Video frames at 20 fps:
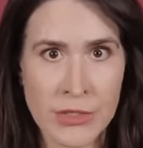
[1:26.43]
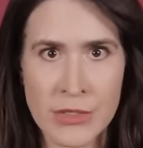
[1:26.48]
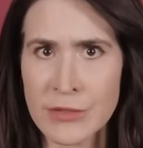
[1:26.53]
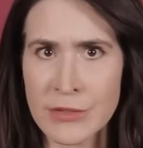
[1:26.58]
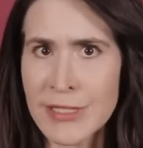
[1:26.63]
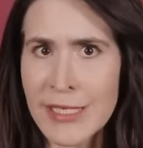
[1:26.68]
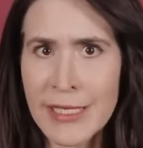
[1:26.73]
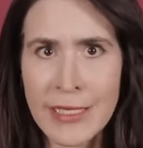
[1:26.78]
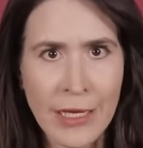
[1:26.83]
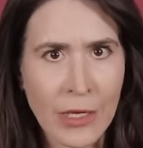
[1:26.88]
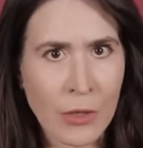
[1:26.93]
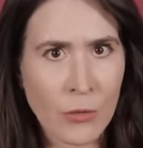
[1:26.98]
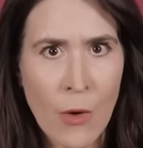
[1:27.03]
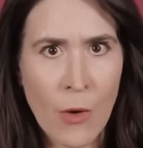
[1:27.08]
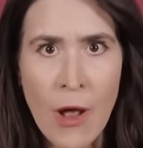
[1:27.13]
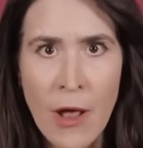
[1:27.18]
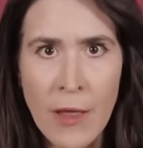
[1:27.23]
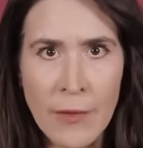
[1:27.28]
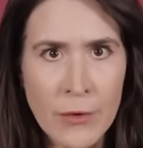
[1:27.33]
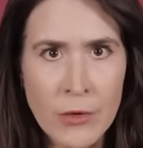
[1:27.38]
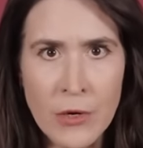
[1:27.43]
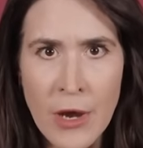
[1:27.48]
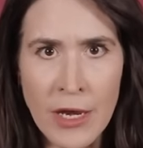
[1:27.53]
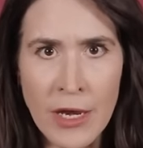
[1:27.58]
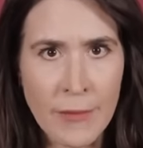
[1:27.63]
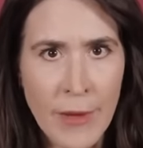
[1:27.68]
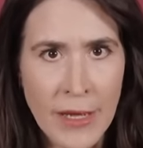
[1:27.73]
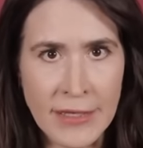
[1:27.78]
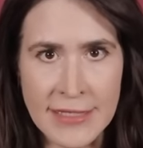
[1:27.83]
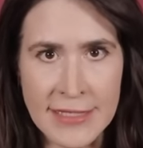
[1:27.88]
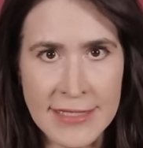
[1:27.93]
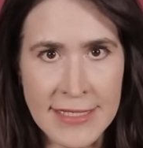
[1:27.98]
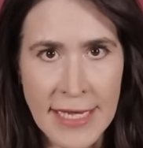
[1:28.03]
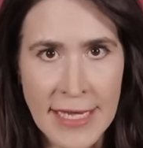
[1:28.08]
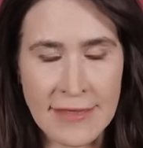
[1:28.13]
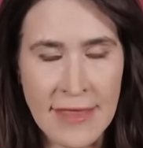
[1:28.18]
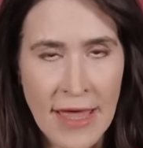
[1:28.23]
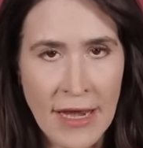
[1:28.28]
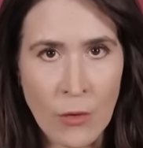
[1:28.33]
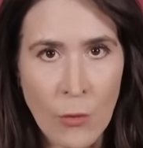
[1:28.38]
So Tina and Ron, they're not about to
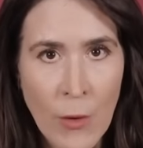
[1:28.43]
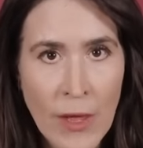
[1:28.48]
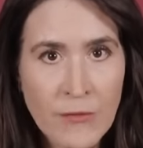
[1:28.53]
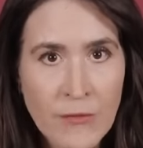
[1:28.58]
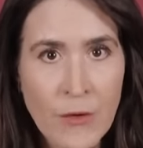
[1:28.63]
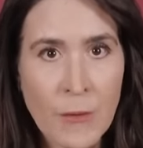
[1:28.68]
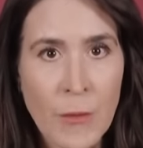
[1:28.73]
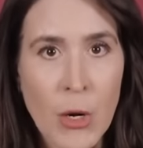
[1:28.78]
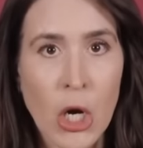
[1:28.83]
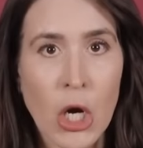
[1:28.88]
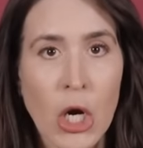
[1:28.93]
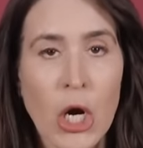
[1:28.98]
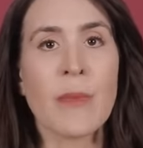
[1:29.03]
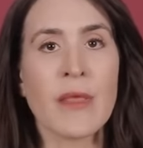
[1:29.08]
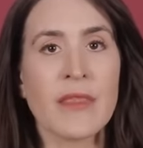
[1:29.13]
take that away from her.